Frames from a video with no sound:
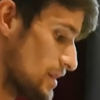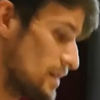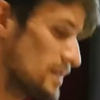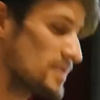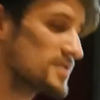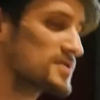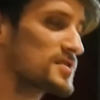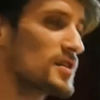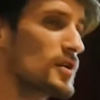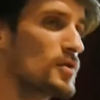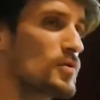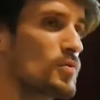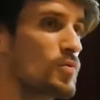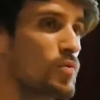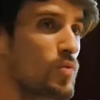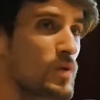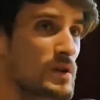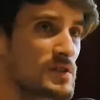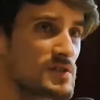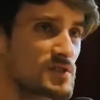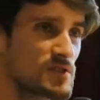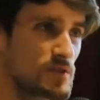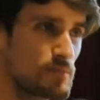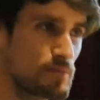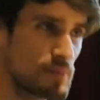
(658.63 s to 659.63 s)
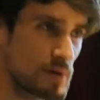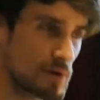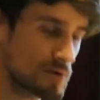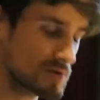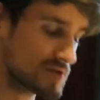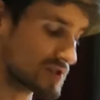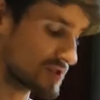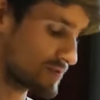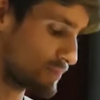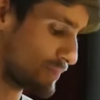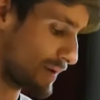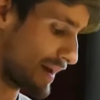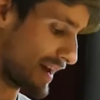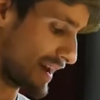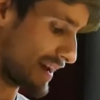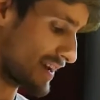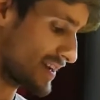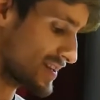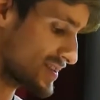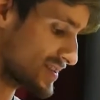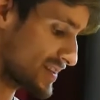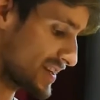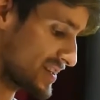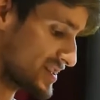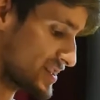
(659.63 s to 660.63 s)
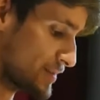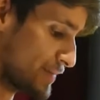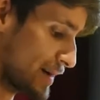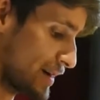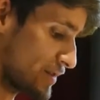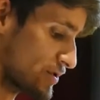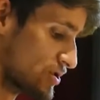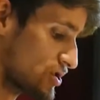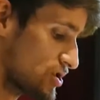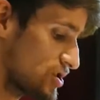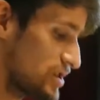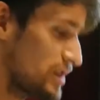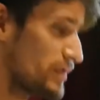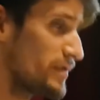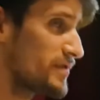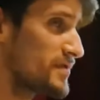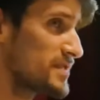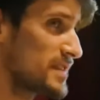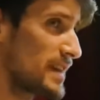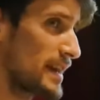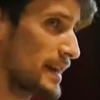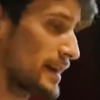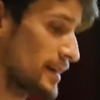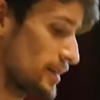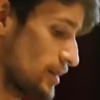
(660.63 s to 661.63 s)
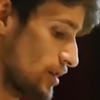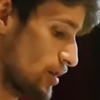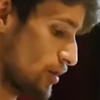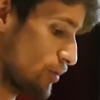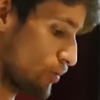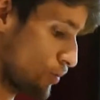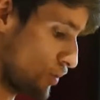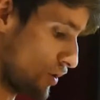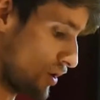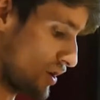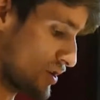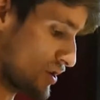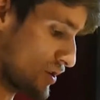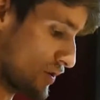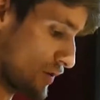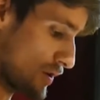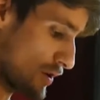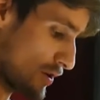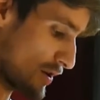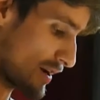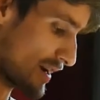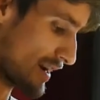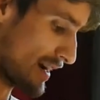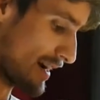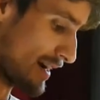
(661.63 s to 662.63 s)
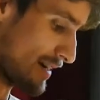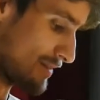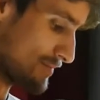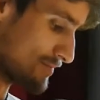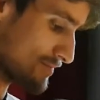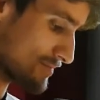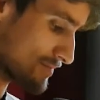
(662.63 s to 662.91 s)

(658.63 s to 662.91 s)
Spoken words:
So once you build space, it's about shifting what you look at.